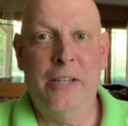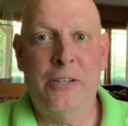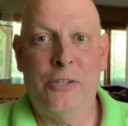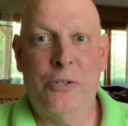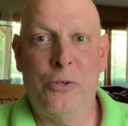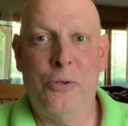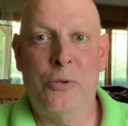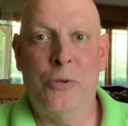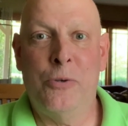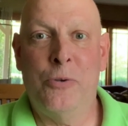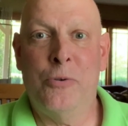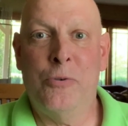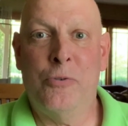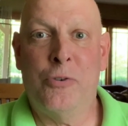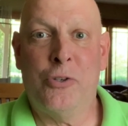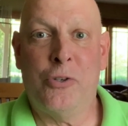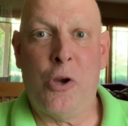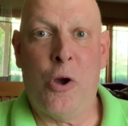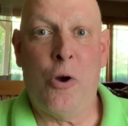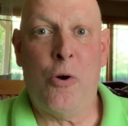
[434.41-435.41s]
to
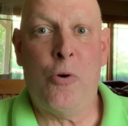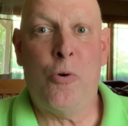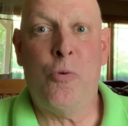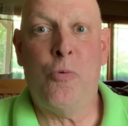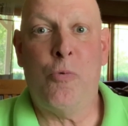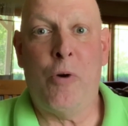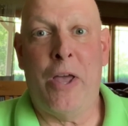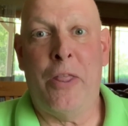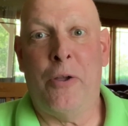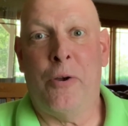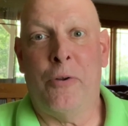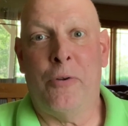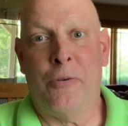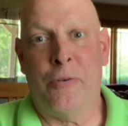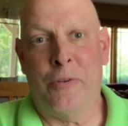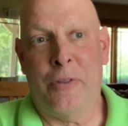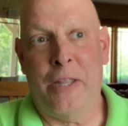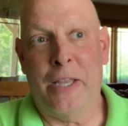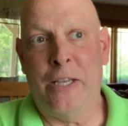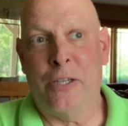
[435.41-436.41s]
show
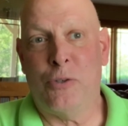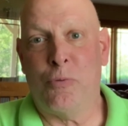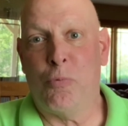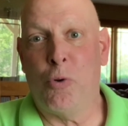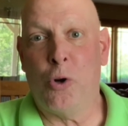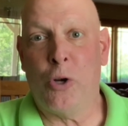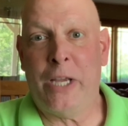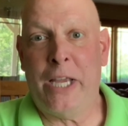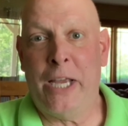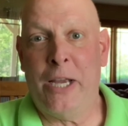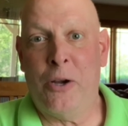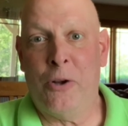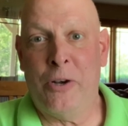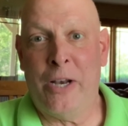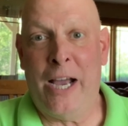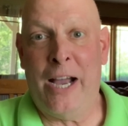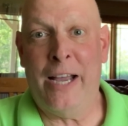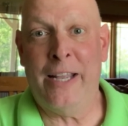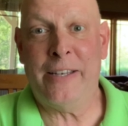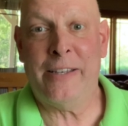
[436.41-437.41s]
whether it's working or
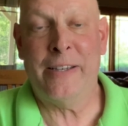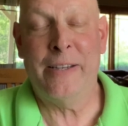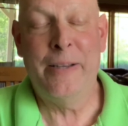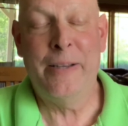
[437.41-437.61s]
not.